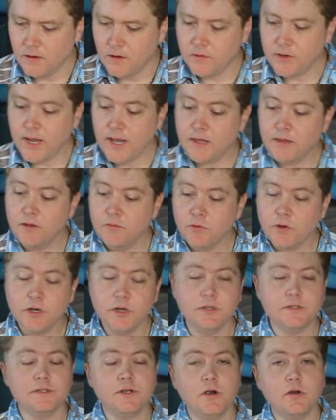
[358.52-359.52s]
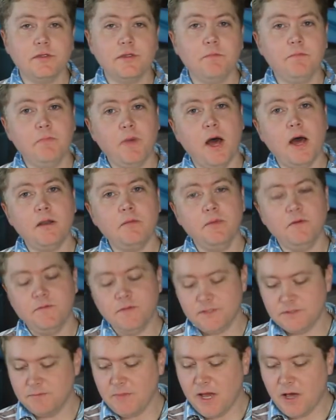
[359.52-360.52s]
Okay, and then we're going to start the bottom of
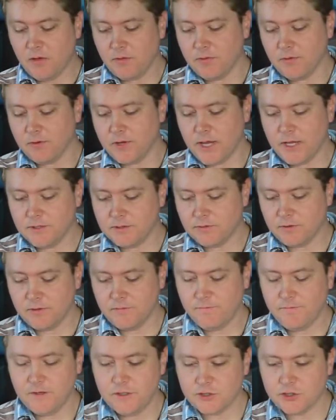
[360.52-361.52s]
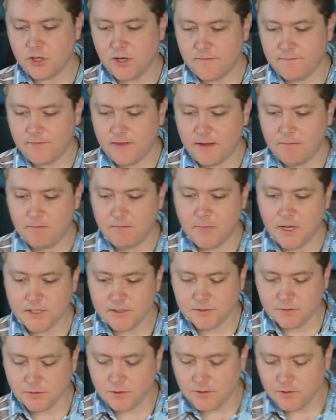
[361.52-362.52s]
his mouth. Okay, so we're going to finish off that
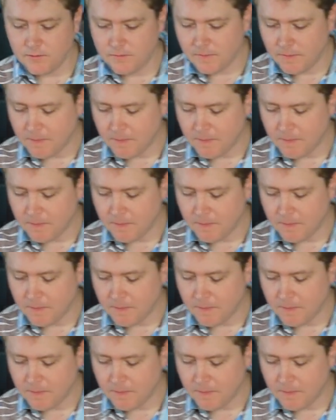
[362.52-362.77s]
muzzle.